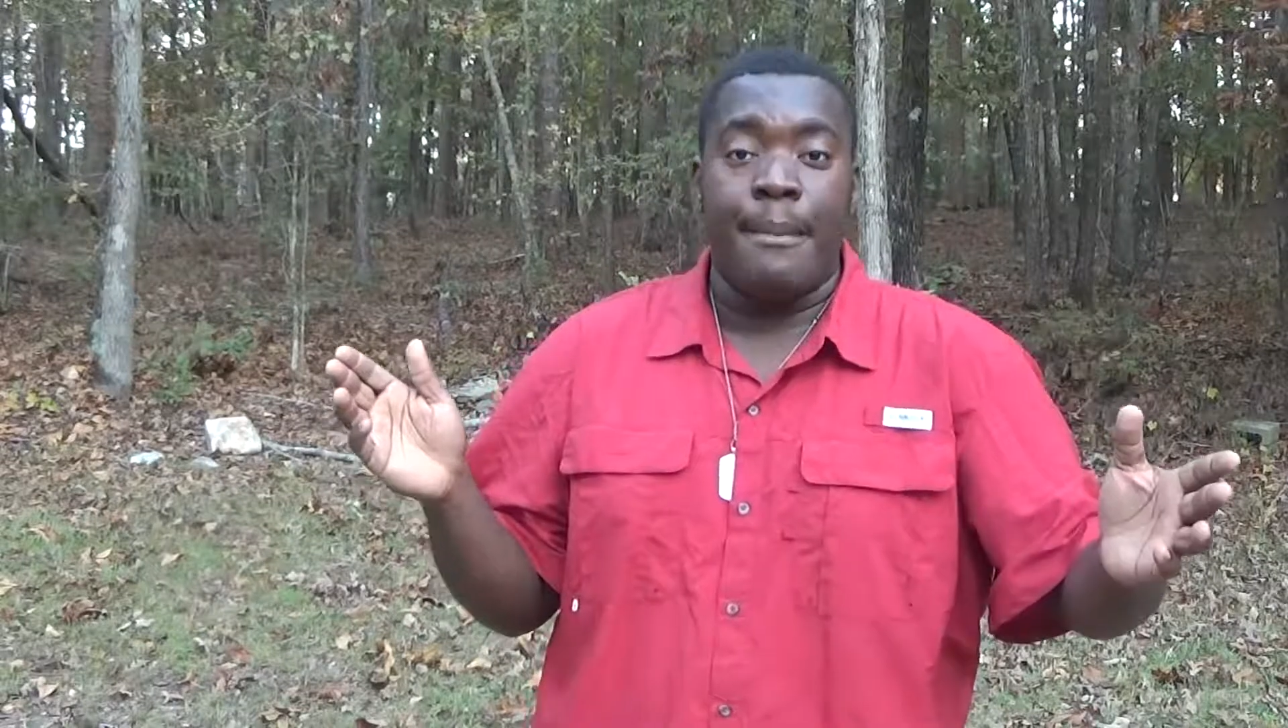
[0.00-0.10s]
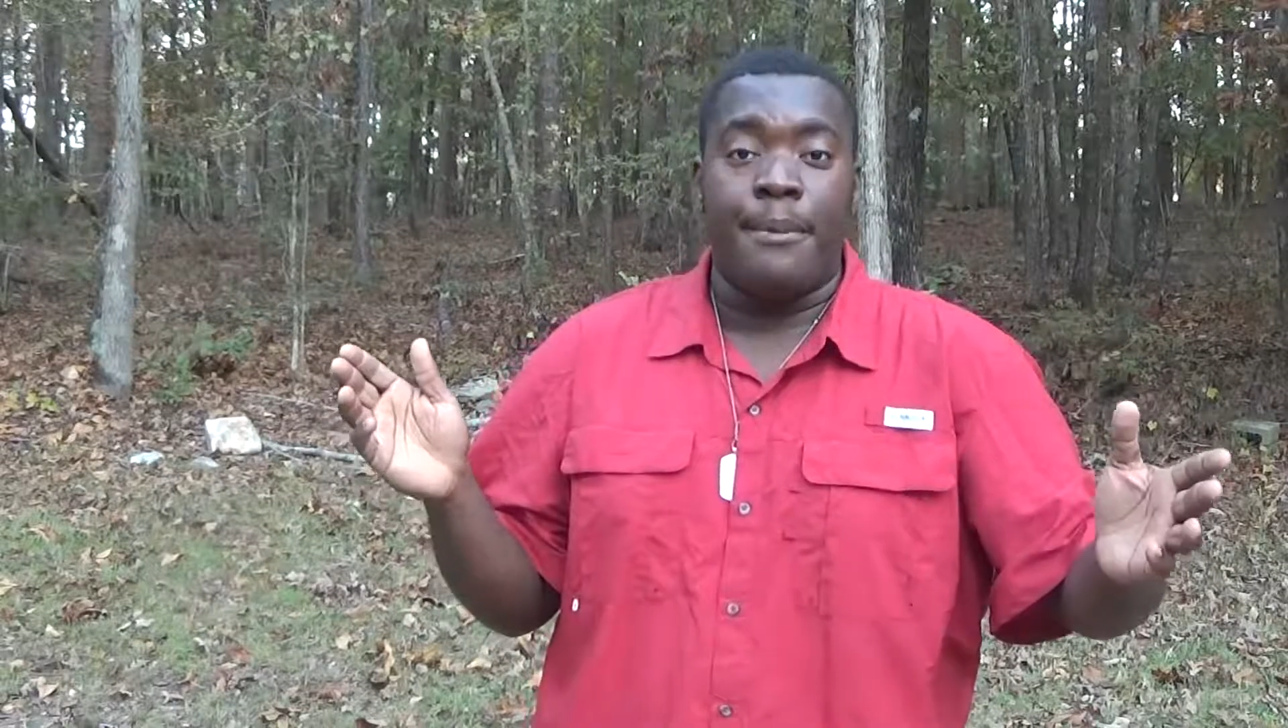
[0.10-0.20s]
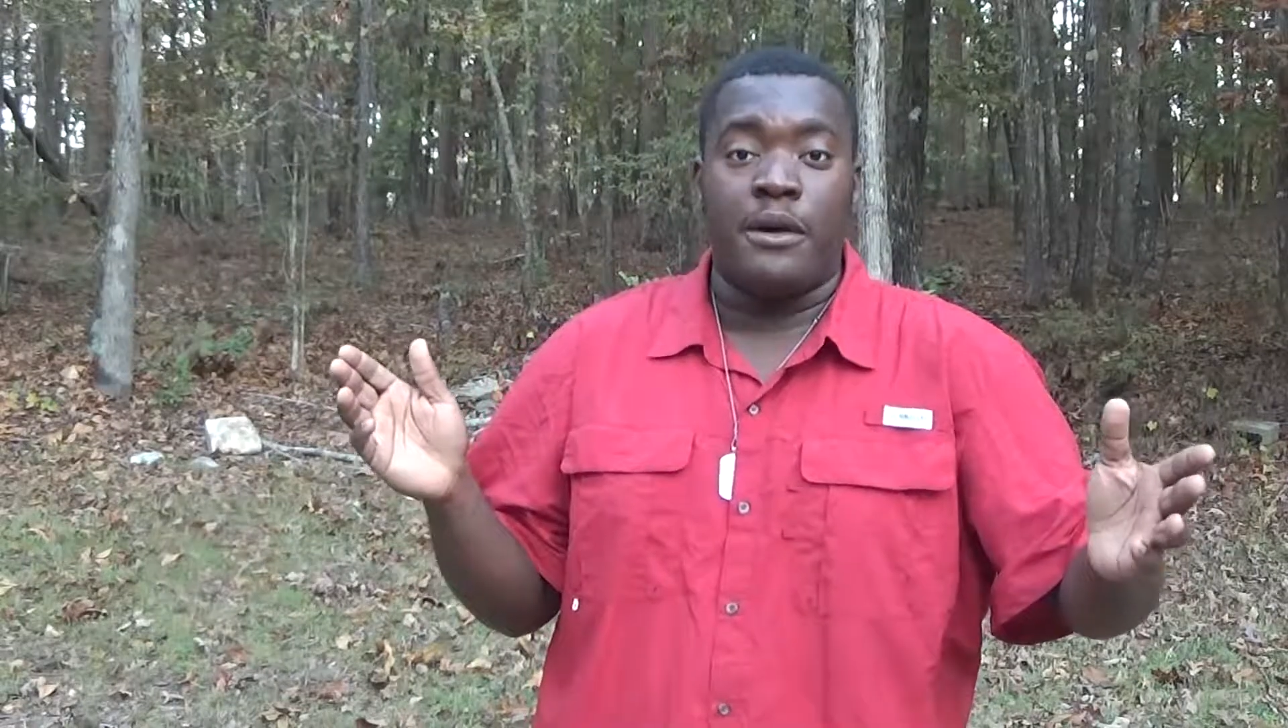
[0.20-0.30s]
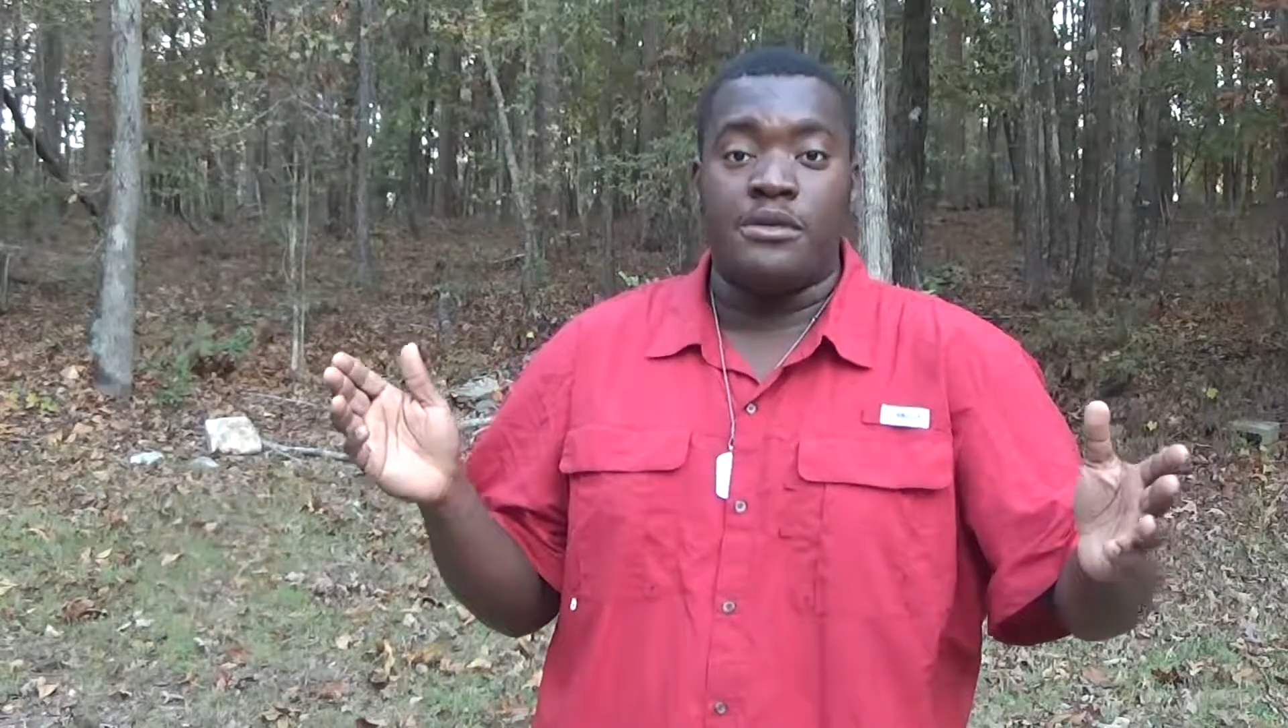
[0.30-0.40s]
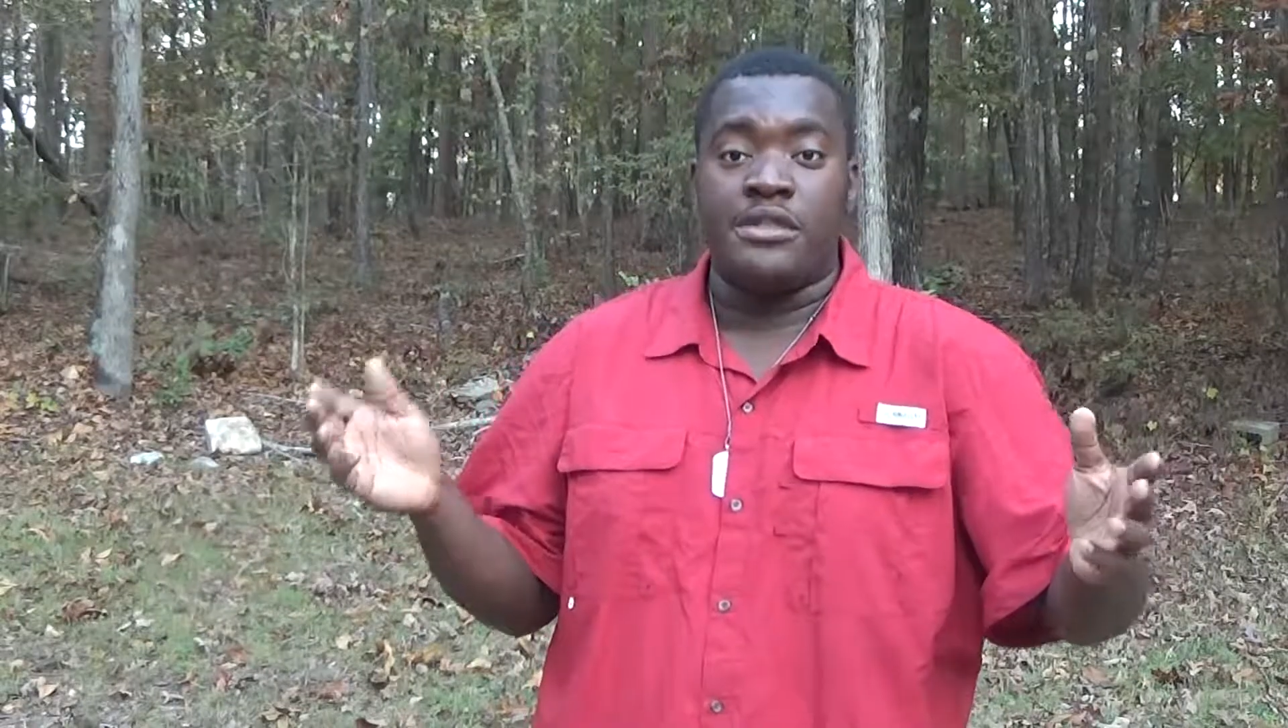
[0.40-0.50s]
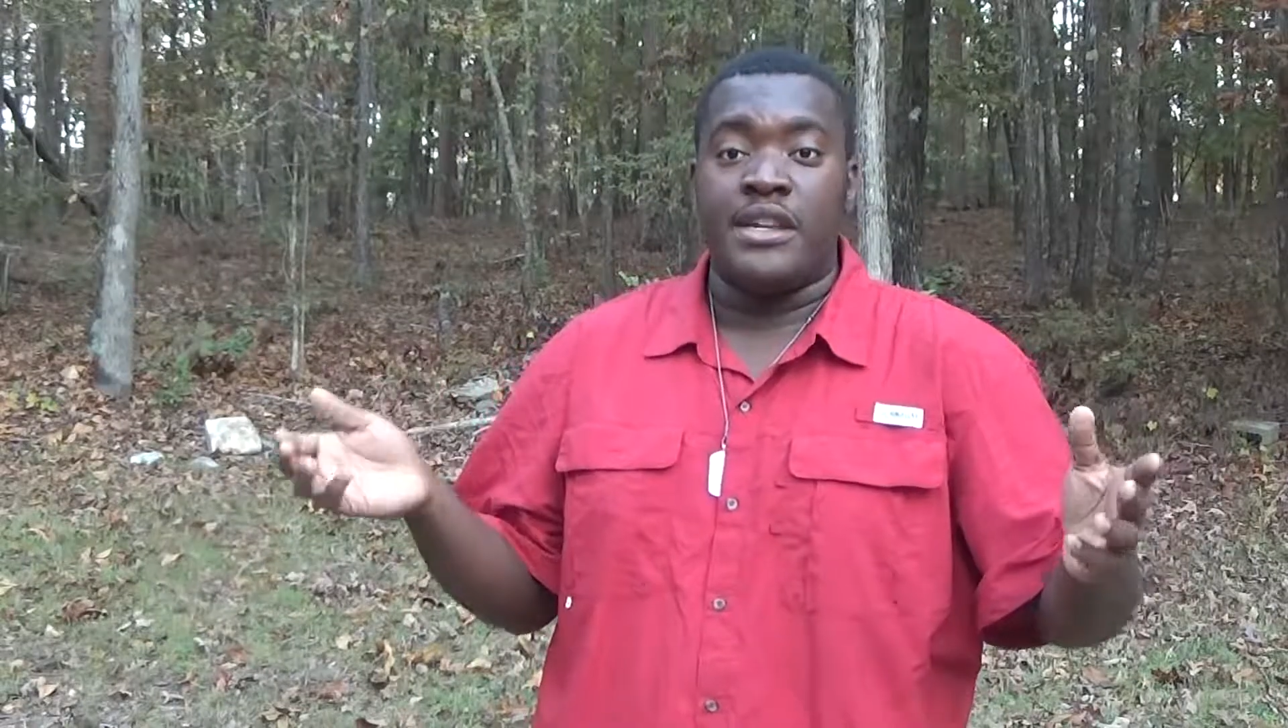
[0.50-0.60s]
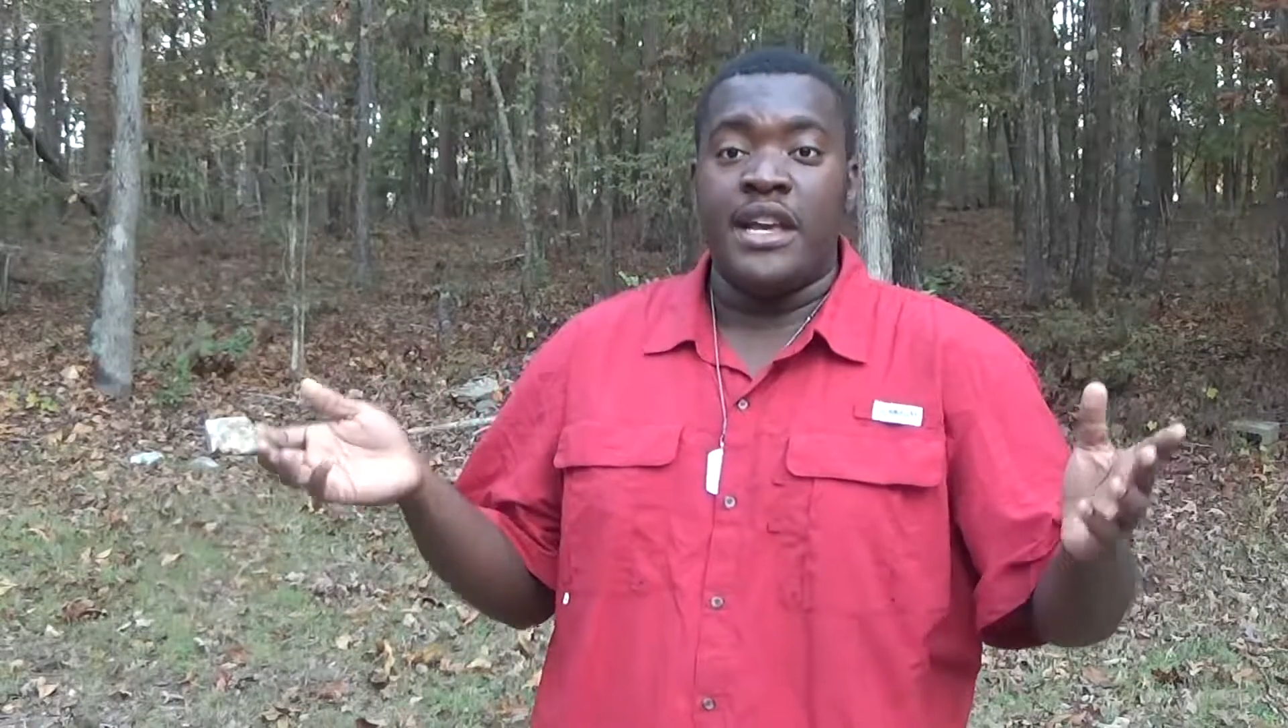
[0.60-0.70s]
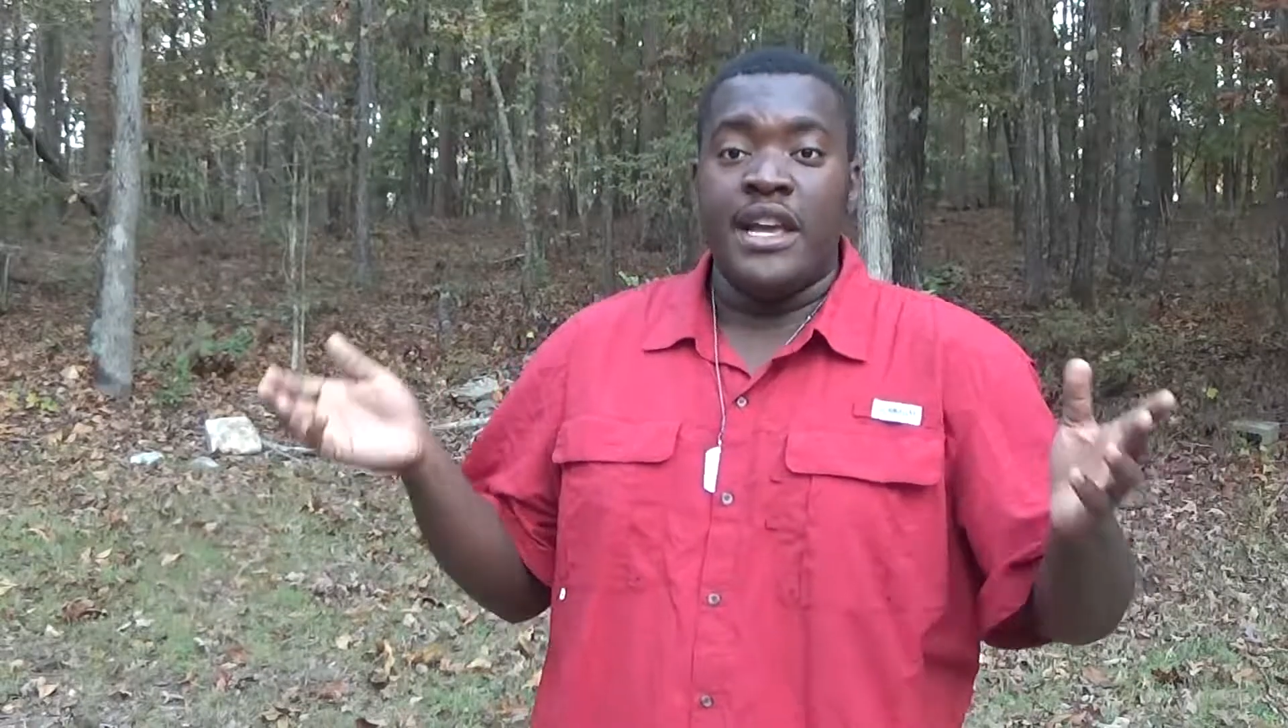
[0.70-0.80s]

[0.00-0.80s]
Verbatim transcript: I post.